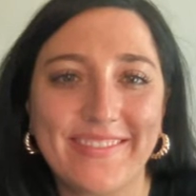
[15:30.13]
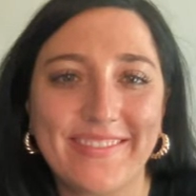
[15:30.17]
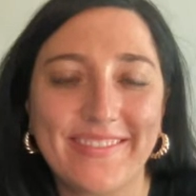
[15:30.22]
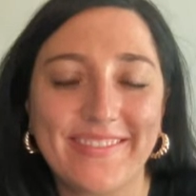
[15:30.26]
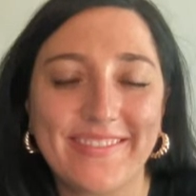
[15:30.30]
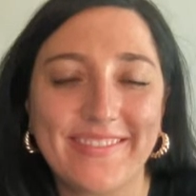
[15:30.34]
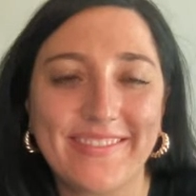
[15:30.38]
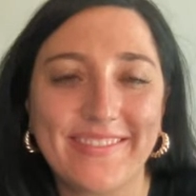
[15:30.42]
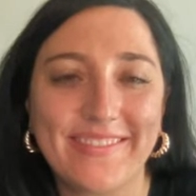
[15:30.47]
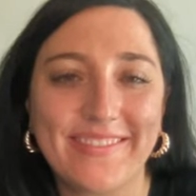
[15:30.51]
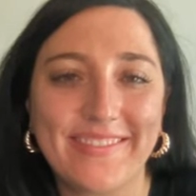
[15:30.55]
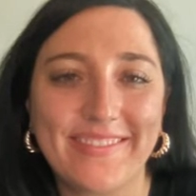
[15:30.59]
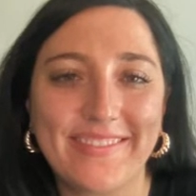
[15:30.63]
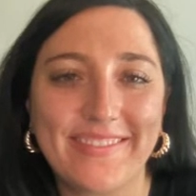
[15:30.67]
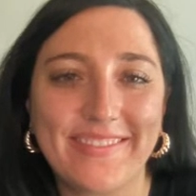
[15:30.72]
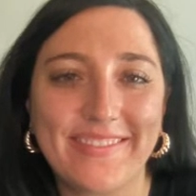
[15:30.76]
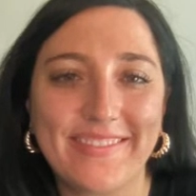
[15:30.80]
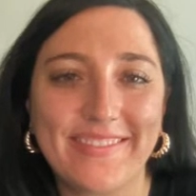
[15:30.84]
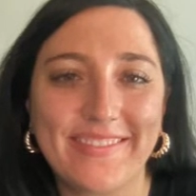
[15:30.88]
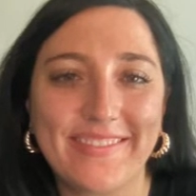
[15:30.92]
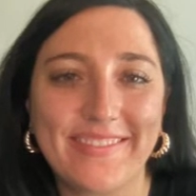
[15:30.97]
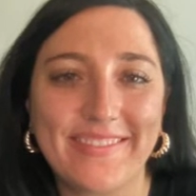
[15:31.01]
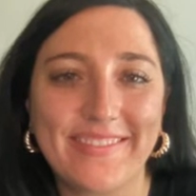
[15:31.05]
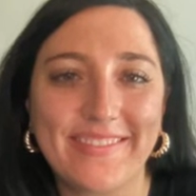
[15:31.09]

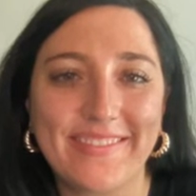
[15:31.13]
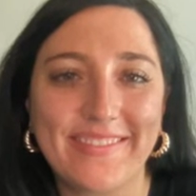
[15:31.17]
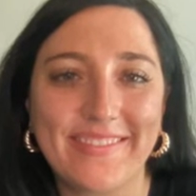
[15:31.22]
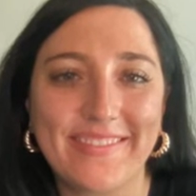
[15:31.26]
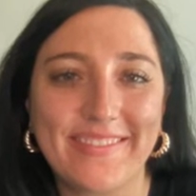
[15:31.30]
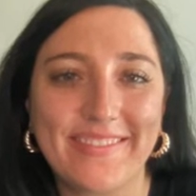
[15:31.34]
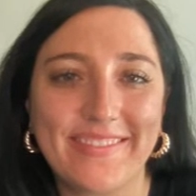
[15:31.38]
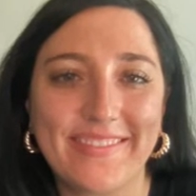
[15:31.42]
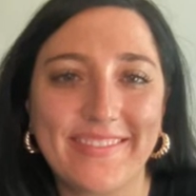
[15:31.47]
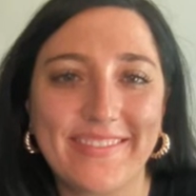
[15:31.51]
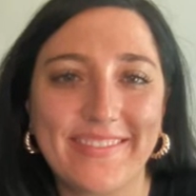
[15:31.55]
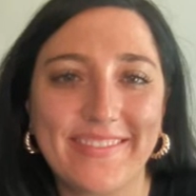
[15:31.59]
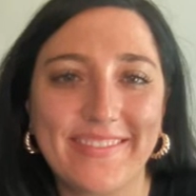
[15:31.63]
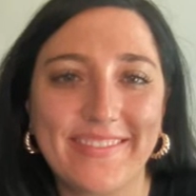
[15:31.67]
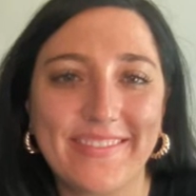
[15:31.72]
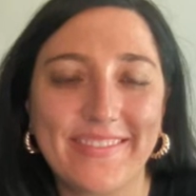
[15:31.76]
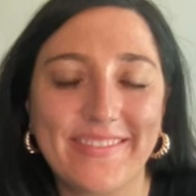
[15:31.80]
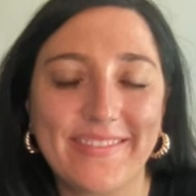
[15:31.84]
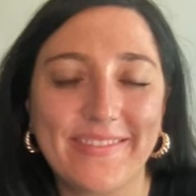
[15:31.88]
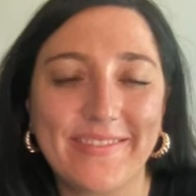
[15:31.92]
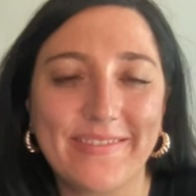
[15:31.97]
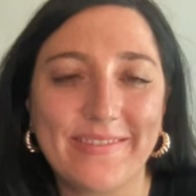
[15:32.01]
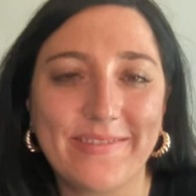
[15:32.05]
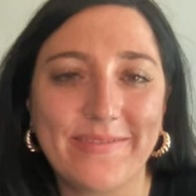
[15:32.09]

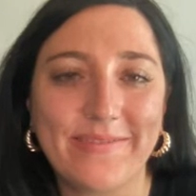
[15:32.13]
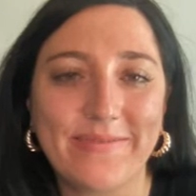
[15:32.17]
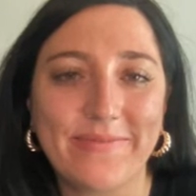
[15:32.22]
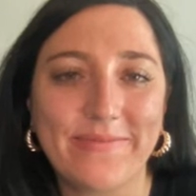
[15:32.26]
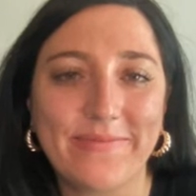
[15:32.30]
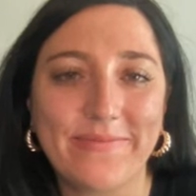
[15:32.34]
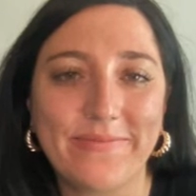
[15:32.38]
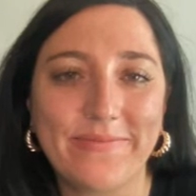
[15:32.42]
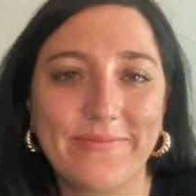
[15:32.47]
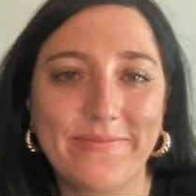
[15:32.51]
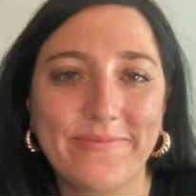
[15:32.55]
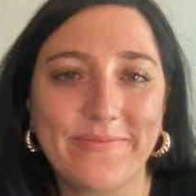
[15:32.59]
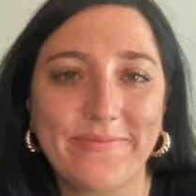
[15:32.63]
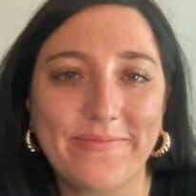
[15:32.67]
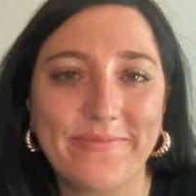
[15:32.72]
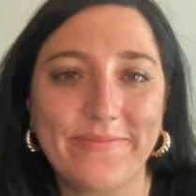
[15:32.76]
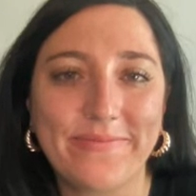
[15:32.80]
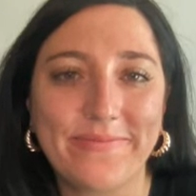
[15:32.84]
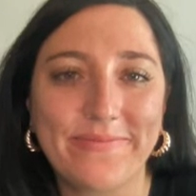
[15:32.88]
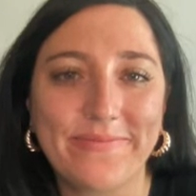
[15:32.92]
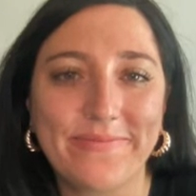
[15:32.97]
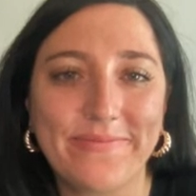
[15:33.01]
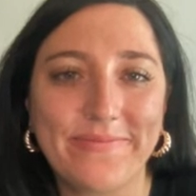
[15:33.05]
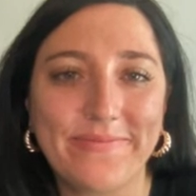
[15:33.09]

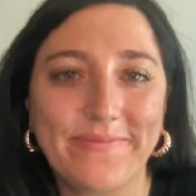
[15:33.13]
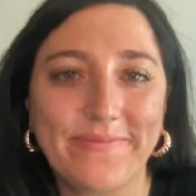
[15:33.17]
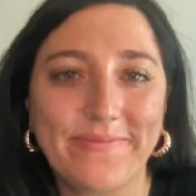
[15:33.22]
This person isn't speaking.